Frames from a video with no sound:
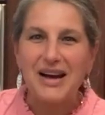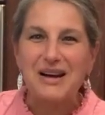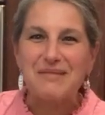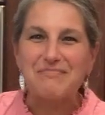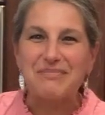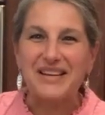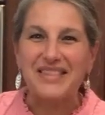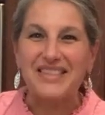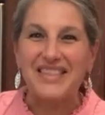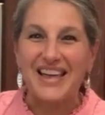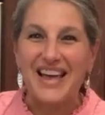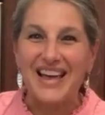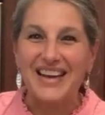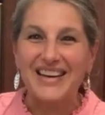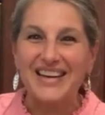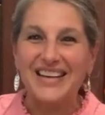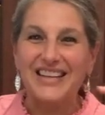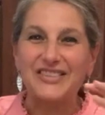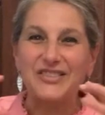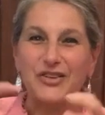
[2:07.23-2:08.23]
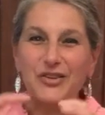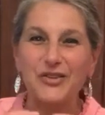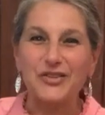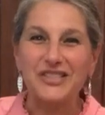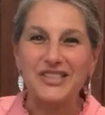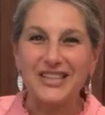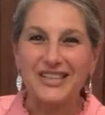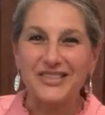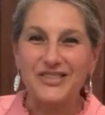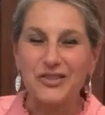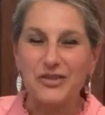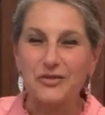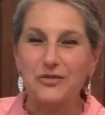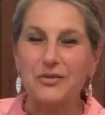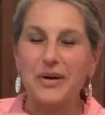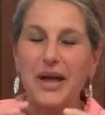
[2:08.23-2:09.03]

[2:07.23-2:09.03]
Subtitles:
but then it turns into